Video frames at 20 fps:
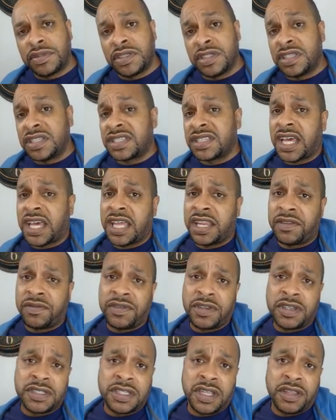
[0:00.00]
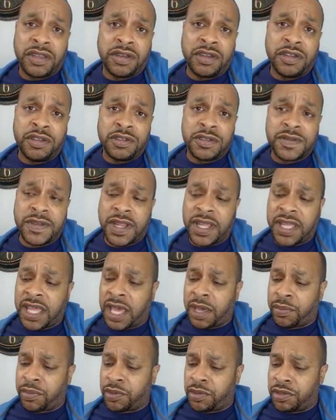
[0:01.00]
to decide if there's other use of that
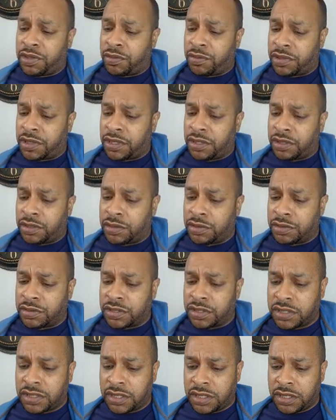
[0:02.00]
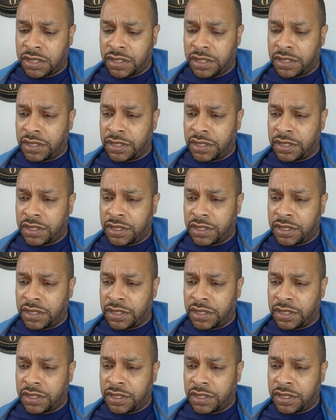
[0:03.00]
capital you want to use.